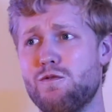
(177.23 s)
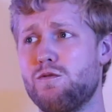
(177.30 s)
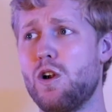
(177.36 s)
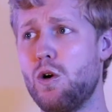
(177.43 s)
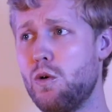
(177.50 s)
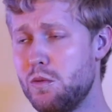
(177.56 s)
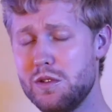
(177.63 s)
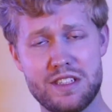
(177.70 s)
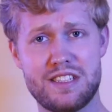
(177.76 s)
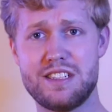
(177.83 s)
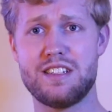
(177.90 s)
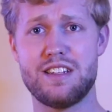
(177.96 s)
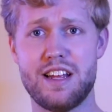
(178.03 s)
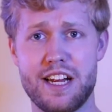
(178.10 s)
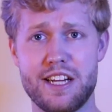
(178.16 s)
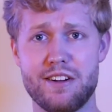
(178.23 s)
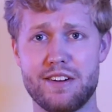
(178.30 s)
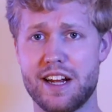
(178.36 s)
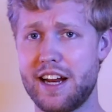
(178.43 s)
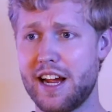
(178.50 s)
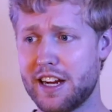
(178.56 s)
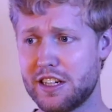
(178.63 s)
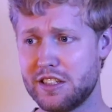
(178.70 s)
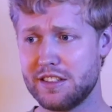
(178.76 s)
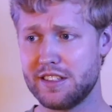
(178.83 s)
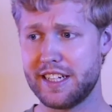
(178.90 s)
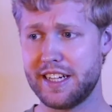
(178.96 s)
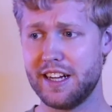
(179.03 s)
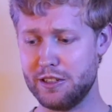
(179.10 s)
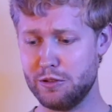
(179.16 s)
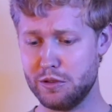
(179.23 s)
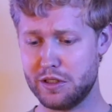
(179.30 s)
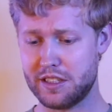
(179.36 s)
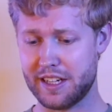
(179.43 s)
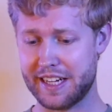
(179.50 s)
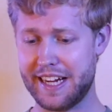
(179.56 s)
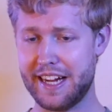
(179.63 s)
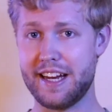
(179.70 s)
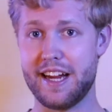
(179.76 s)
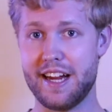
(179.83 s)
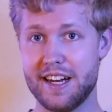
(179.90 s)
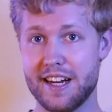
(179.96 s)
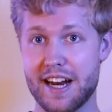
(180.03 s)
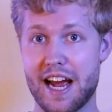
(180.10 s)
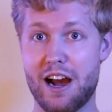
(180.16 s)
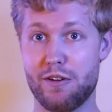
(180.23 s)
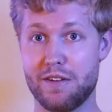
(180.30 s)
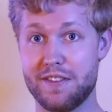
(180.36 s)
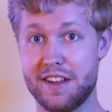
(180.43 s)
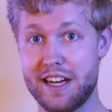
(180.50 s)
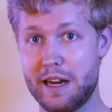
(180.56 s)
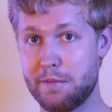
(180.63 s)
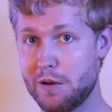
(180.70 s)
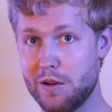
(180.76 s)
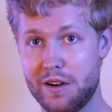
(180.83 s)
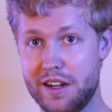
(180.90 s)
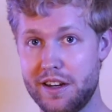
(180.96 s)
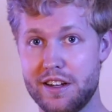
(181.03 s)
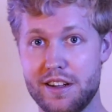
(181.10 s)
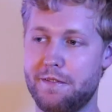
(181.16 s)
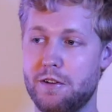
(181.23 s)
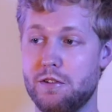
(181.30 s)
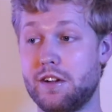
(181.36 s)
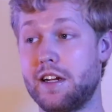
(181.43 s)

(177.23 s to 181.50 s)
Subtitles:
roads that you can actually use to get in and out of the neighborhood. If you're